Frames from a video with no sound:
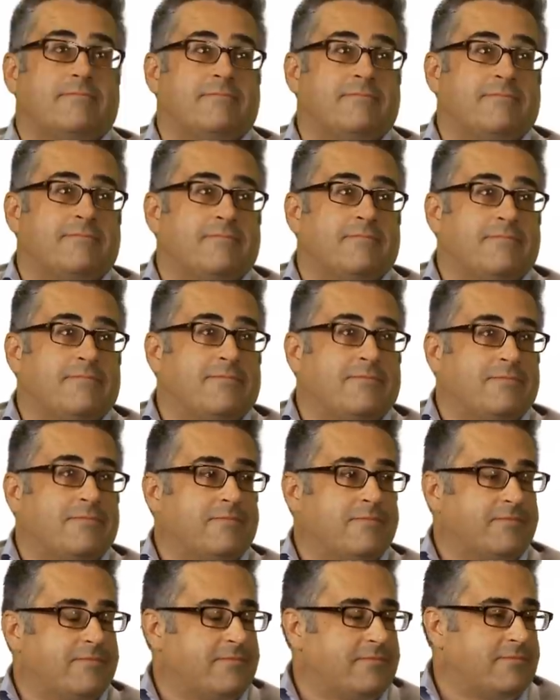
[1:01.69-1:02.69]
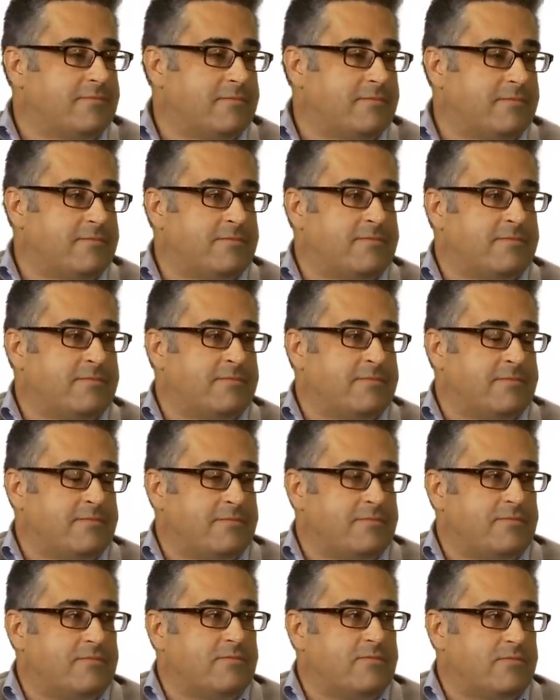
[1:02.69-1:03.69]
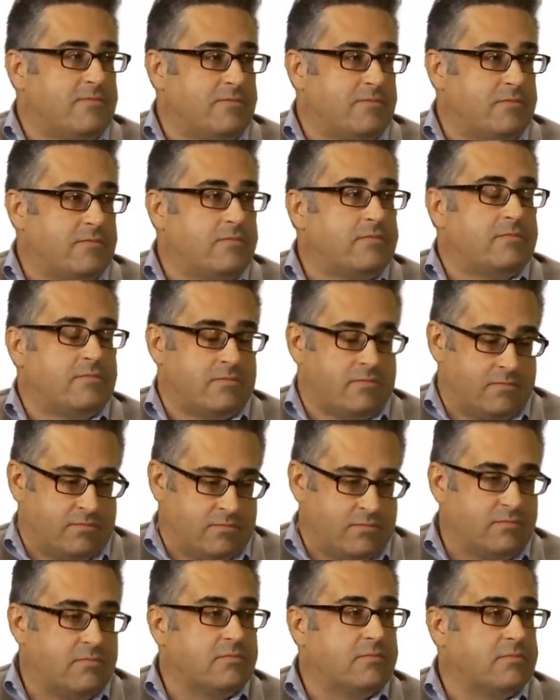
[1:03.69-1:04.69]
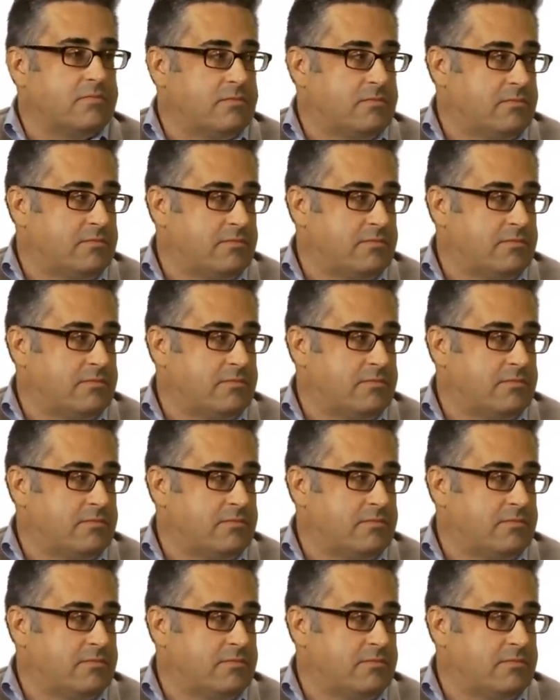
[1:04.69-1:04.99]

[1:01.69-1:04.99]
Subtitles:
[no speech]